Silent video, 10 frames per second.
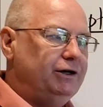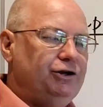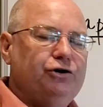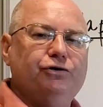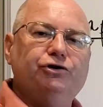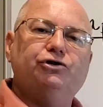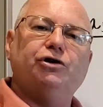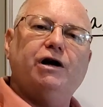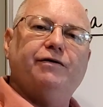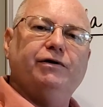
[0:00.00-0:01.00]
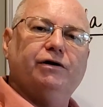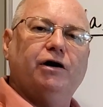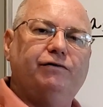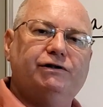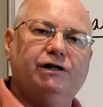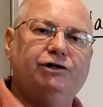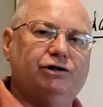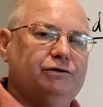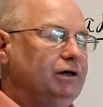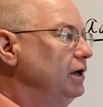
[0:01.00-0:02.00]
and you? And you start having a conversation.